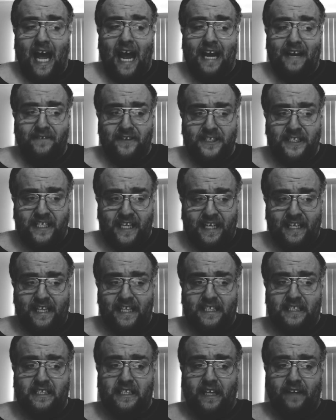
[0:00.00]
I see
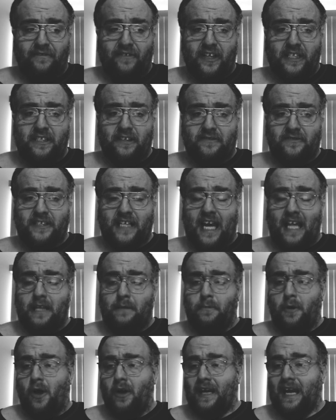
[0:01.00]
this defensive side of the
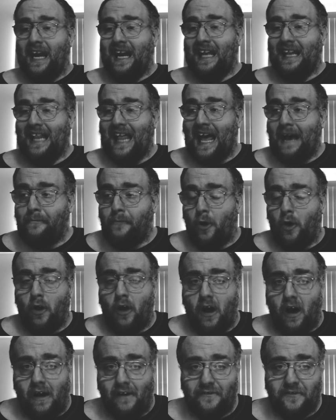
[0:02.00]
ball getting a lot more
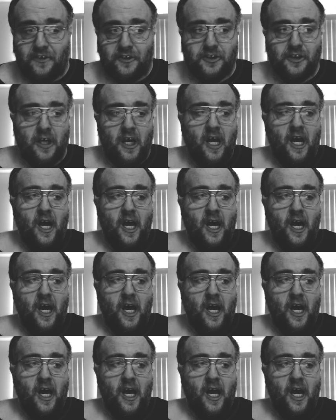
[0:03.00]
offers